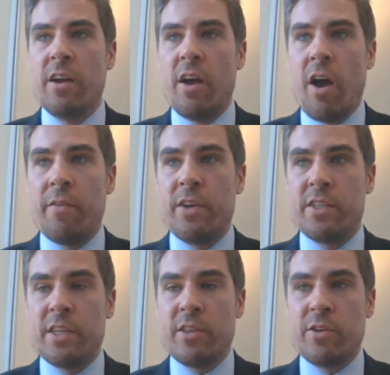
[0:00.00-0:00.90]

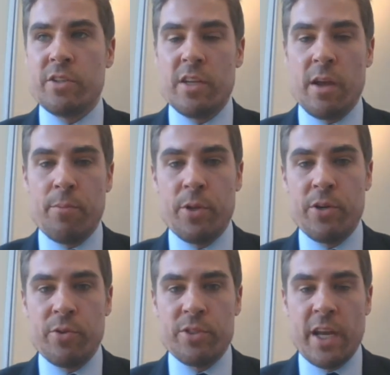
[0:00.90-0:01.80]
Obviously, there's a
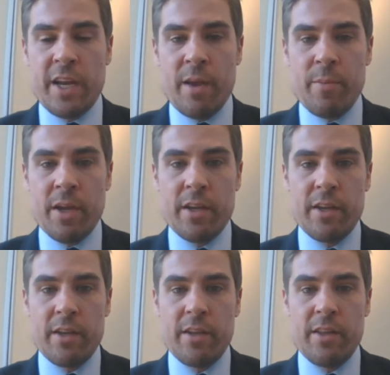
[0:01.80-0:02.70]
political dynamic
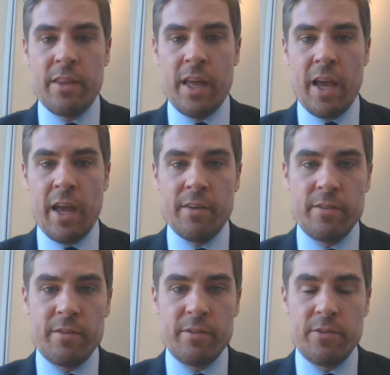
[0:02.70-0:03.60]
that
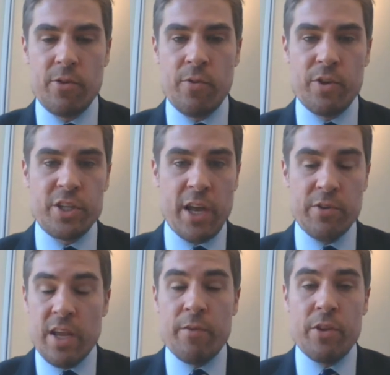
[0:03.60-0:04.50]

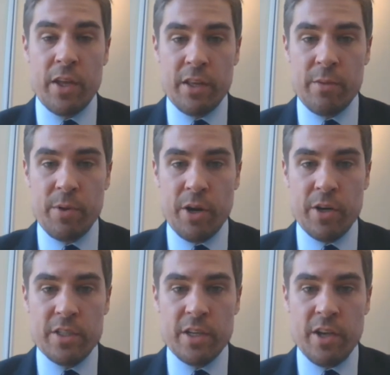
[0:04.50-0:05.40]
overshadows everything in the
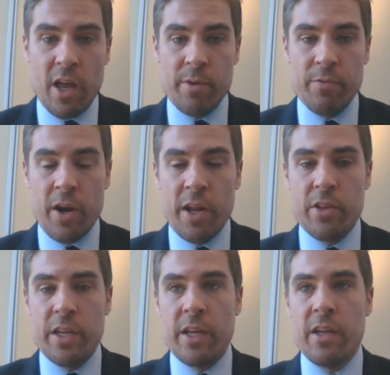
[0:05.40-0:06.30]
PRC economy,
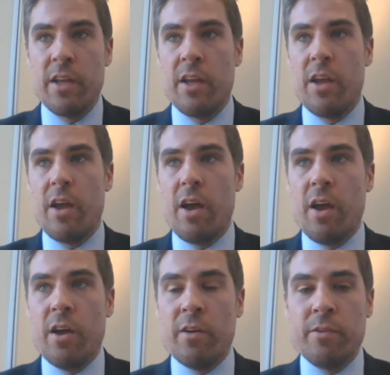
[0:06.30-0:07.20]
frankly,
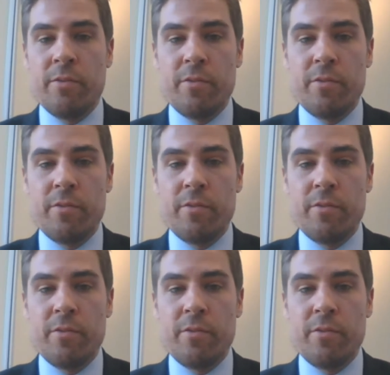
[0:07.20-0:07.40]
of,